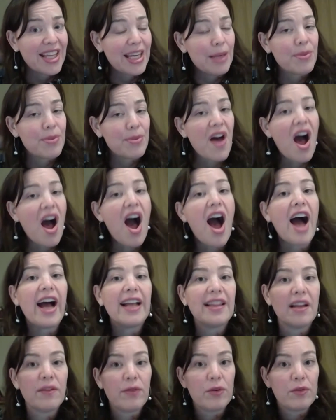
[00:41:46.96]
the high
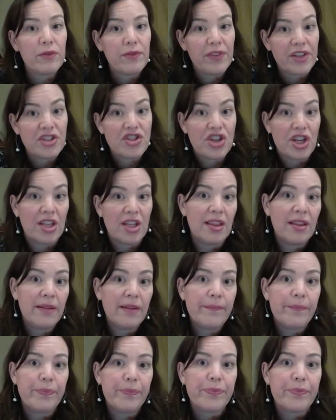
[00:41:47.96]
level vision,
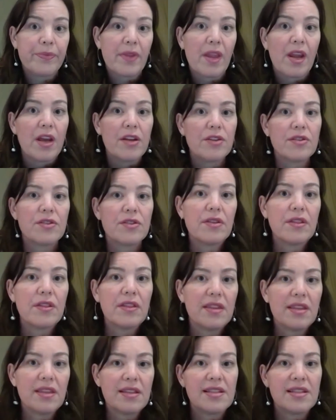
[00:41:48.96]

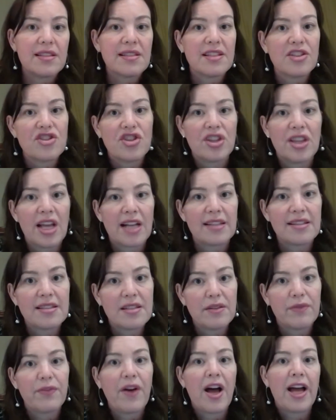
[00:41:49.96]
the decision that's
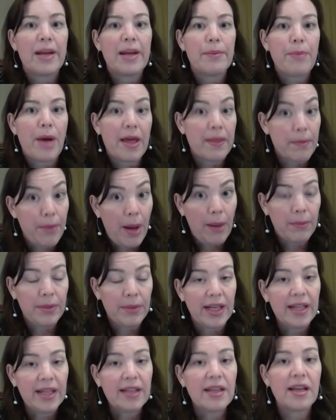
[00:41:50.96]
defined by the
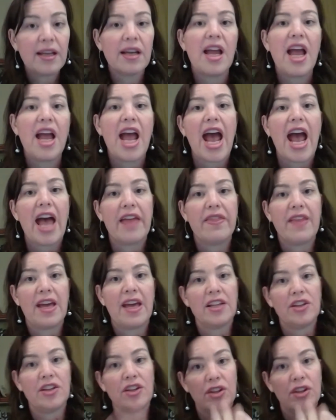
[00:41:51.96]
public, and
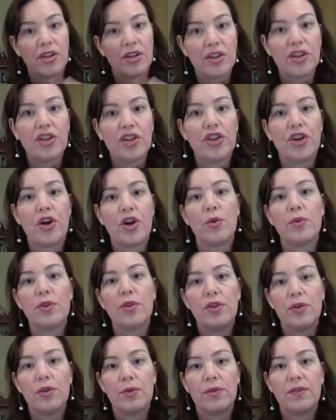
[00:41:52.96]
then
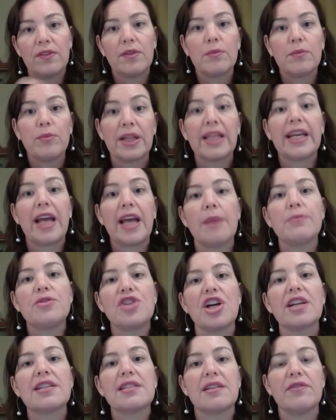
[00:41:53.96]
use some really
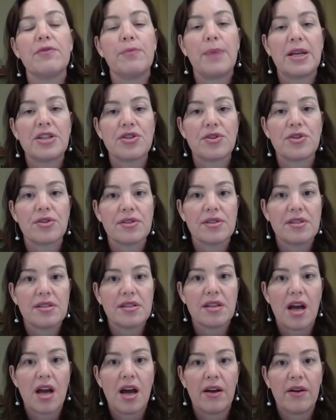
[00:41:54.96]
objective measures
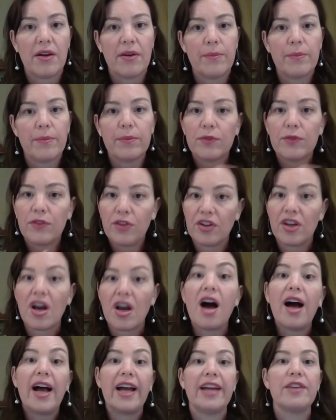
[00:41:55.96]
to
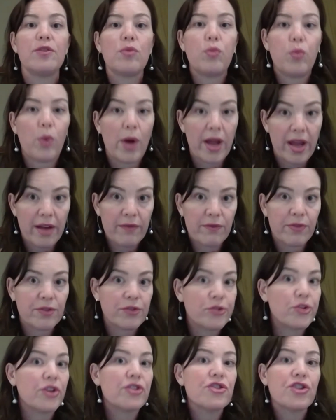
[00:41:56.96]
guide what
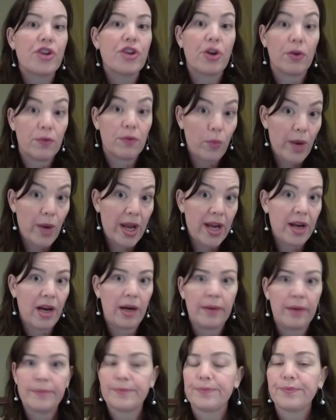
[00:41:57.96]
infrastructure goes
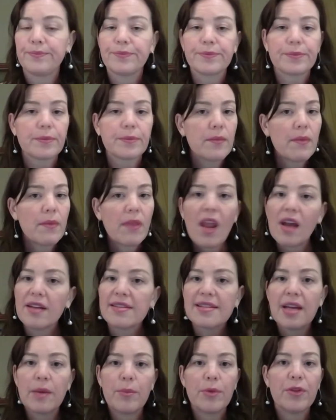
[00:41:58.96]
where.
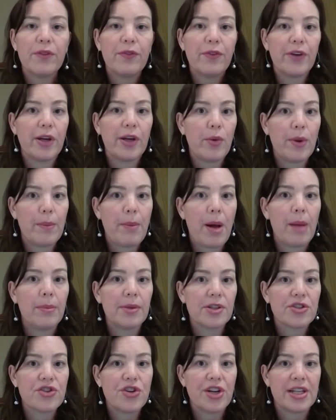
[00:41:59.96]
Same with frequent
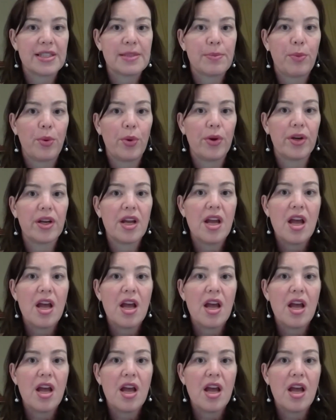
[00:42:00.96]
public transport.